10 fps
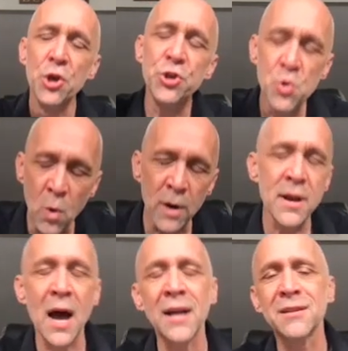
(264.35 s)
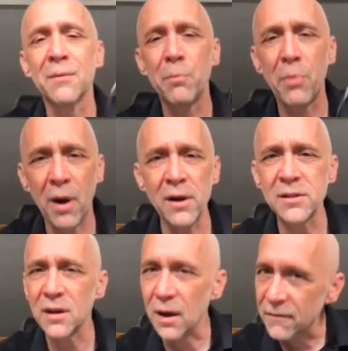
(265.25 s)
you are not part
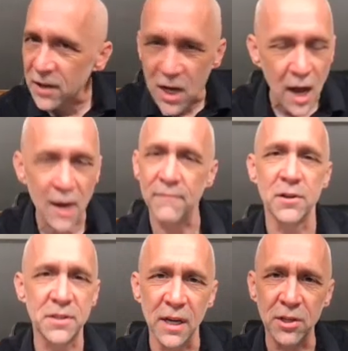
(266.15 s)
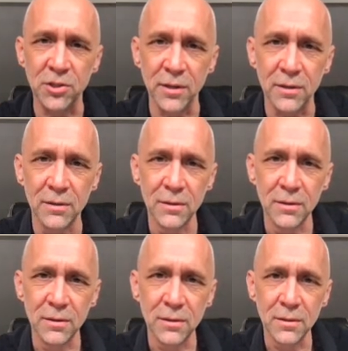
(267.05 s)
of the conversation.
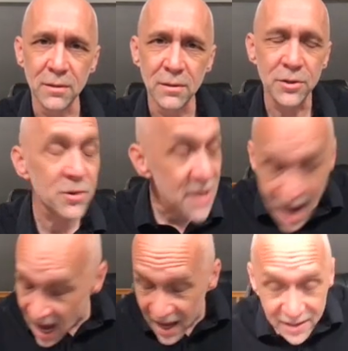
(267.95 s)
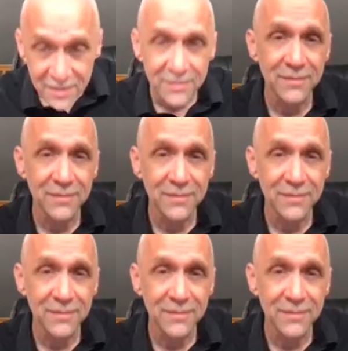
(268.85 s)
You're not.